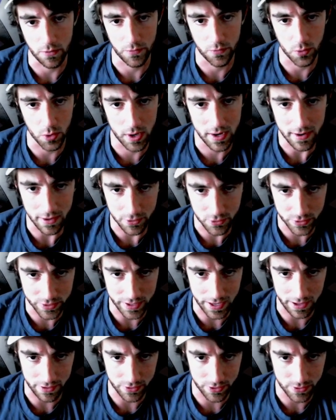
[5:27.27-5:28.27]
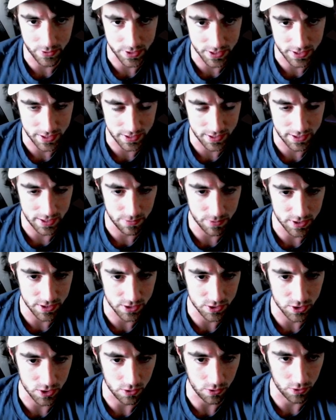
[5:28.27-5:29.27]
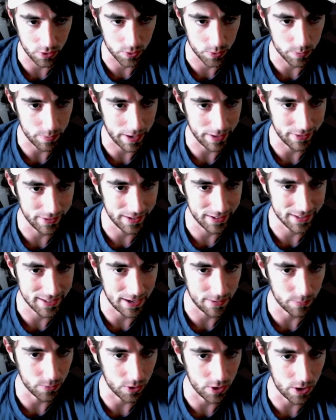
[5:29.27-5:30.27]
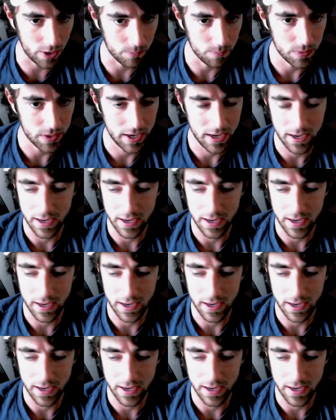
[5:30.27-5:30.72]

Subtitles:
free $100 USDT position only with my link down below.